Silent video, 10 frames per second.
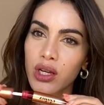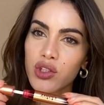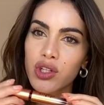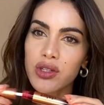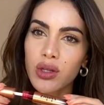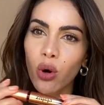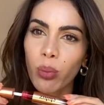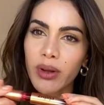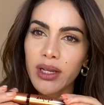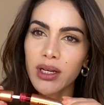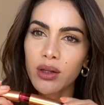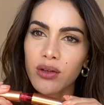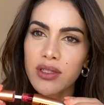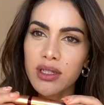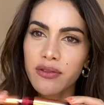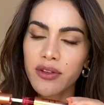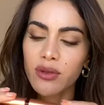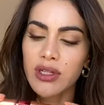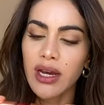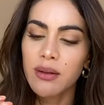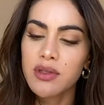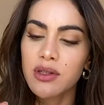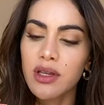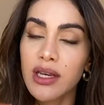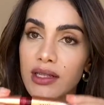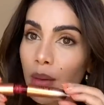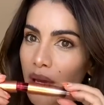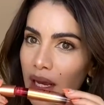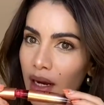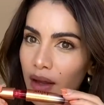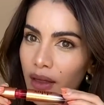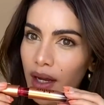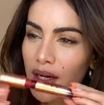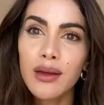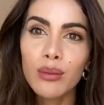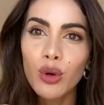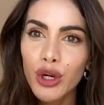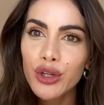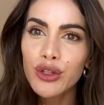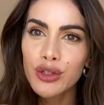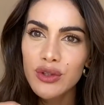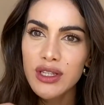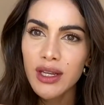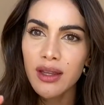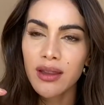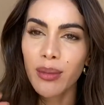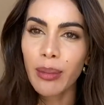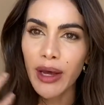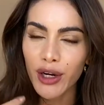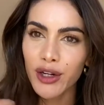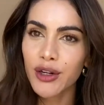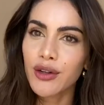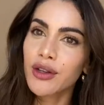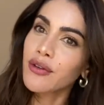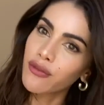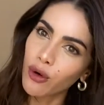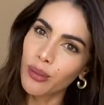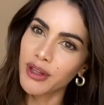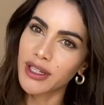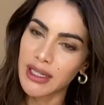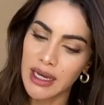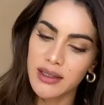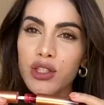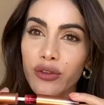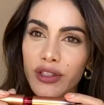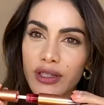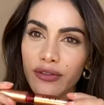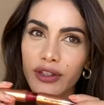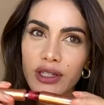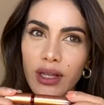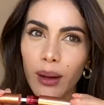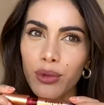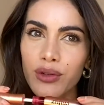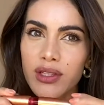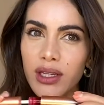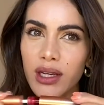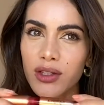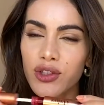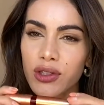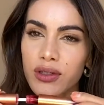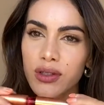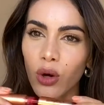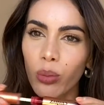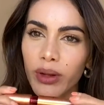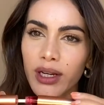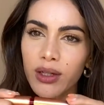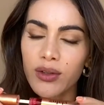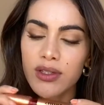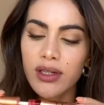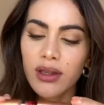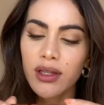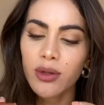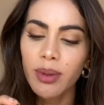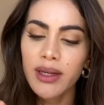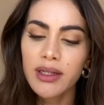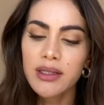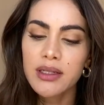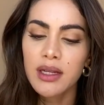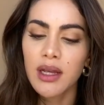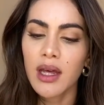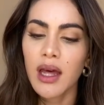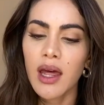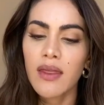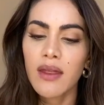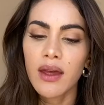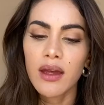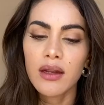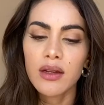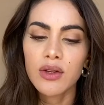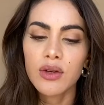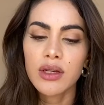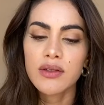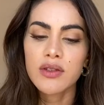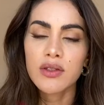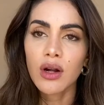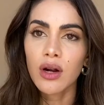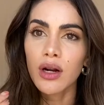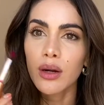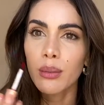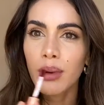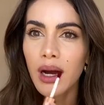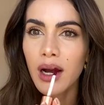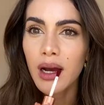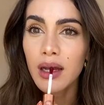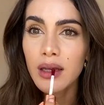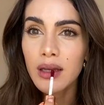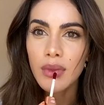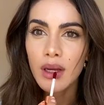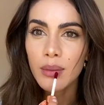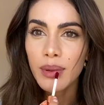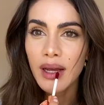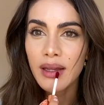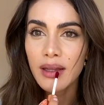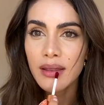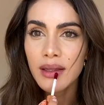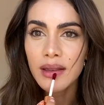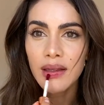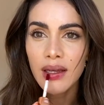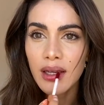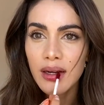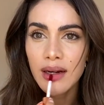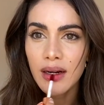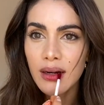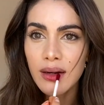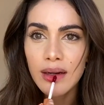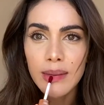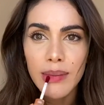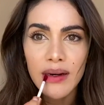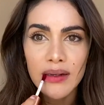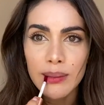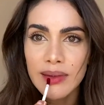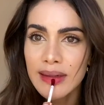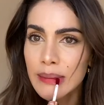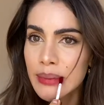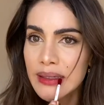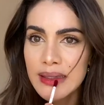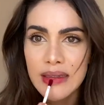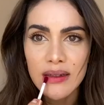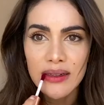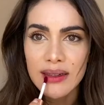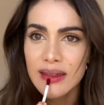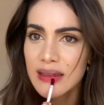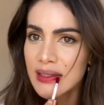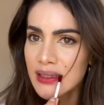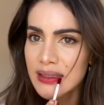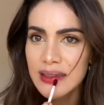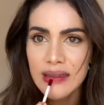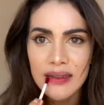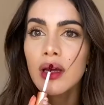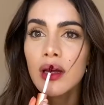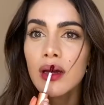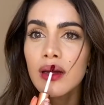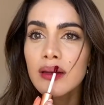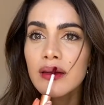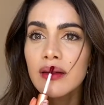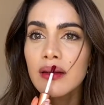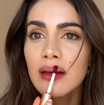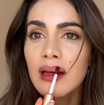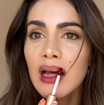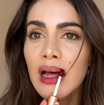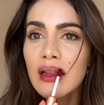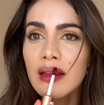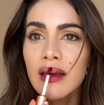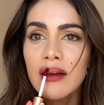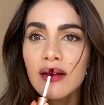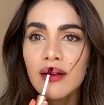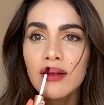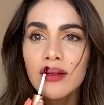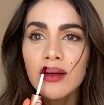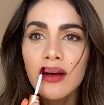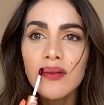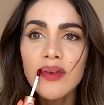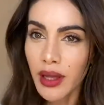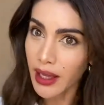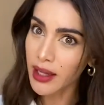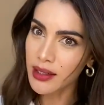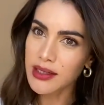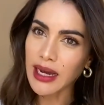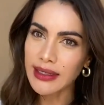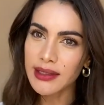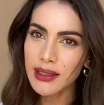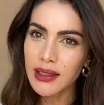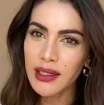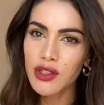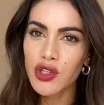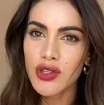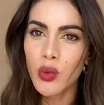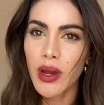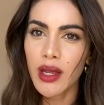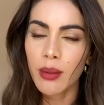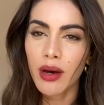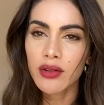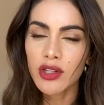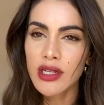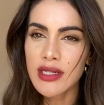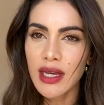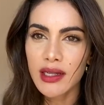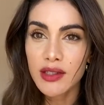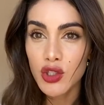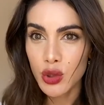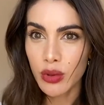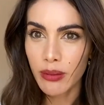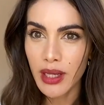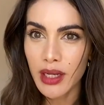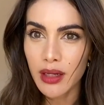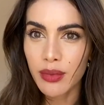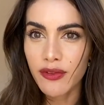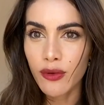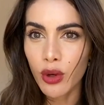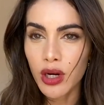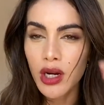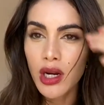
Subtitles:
just open and close it a few times so you get some air in there. The more you use it, the better the formula gets. So if it's the first time using it, just open and close it a little bit. And then you can start by applying a thin layer on your bottom lip, starting in the center and a layer on top. And ideally, just wait about 30 seconds to a minute before